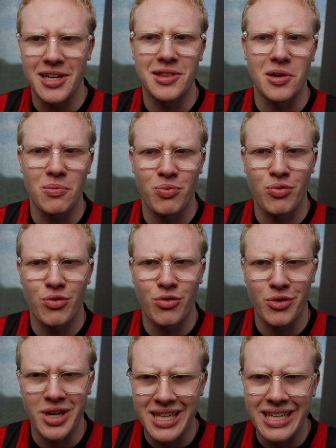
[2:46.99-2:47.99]
and they're
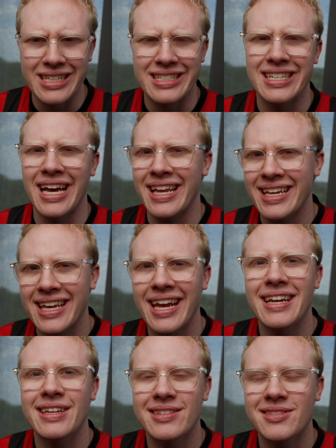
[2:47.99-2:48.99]
pretty
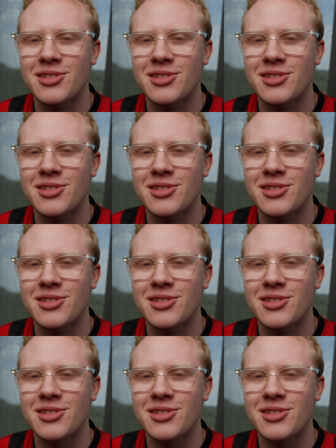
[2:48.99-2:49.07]
dedicated,